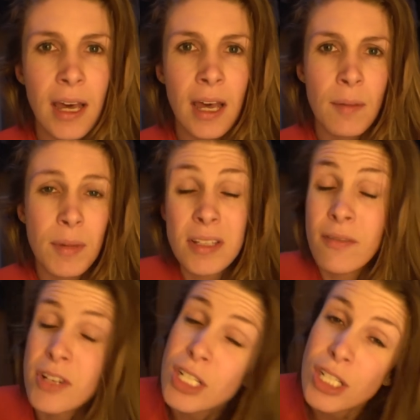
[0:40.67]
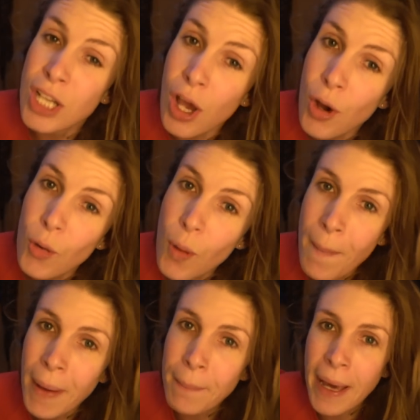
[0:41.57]
because obviously you know
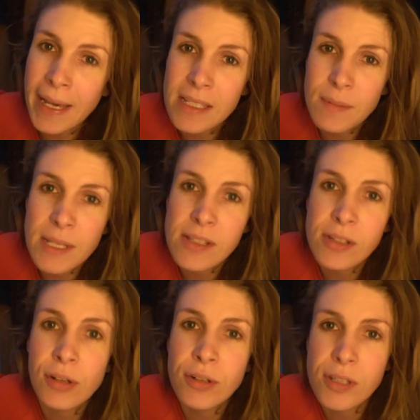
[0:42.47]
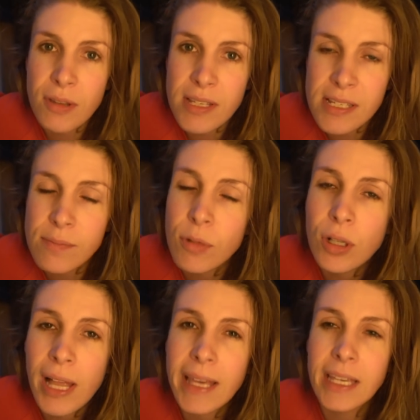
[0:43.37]
my back has been sore, so this is
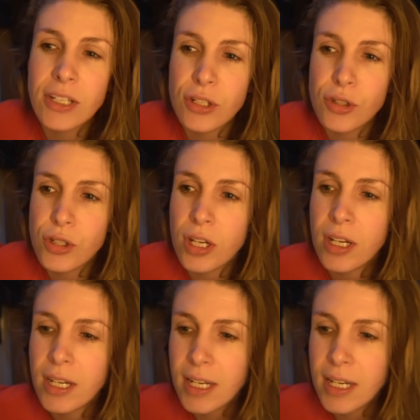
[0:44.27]
more like just